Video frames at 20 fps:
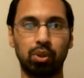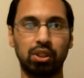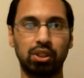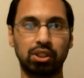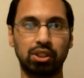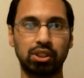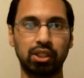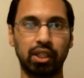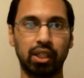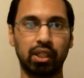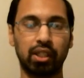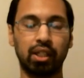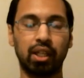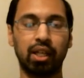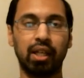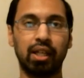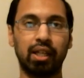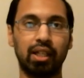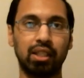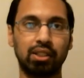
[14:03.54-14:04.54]
is saying
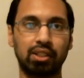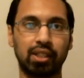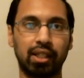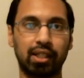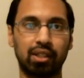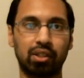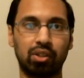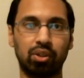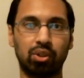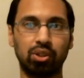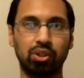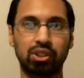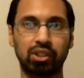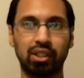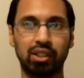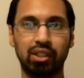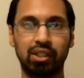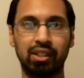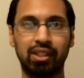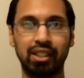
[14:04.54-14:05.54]
is that there's
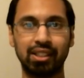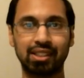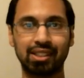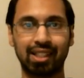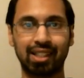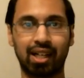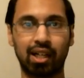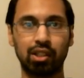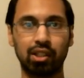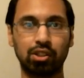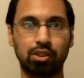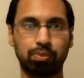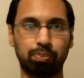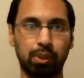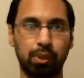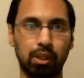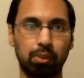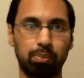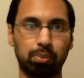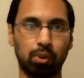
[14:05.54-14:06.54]
dishonest
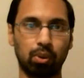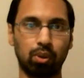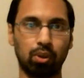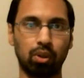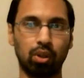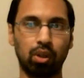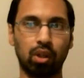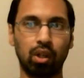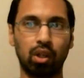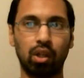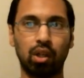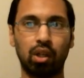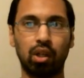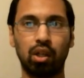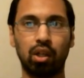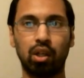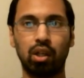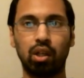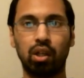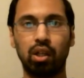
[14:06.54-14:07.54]
people
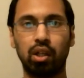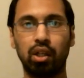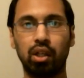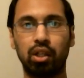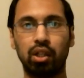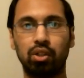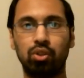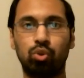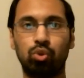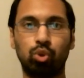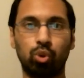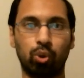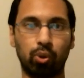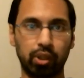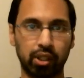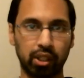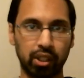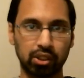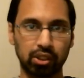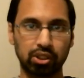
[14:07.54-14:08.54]

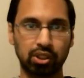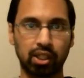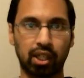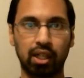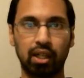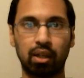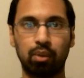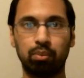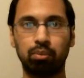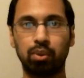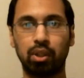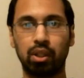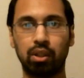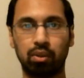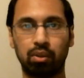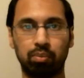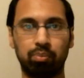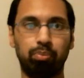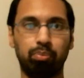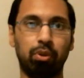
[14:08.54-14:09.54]
during his time
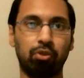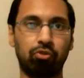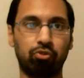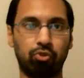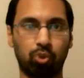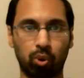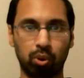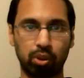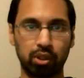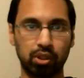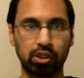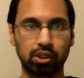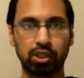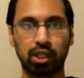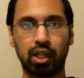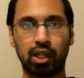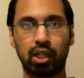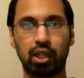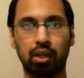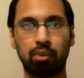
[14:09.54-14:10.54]
and before his
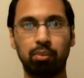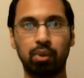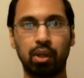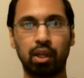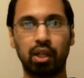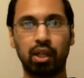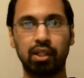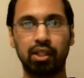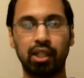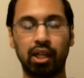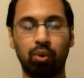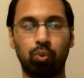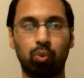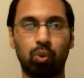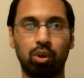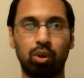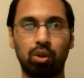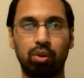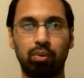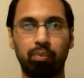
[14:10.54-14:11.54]
time that
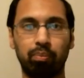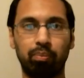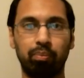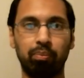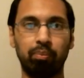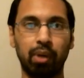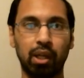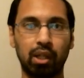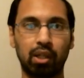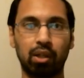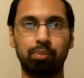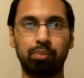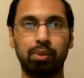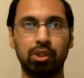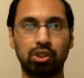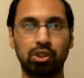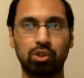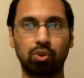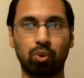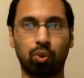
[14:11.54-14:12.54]
would make up
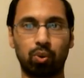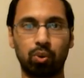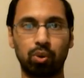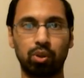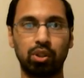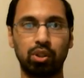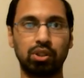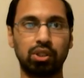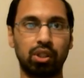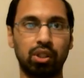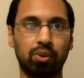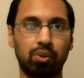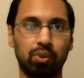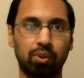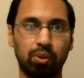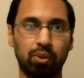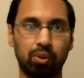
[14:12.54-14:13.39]
these stories, either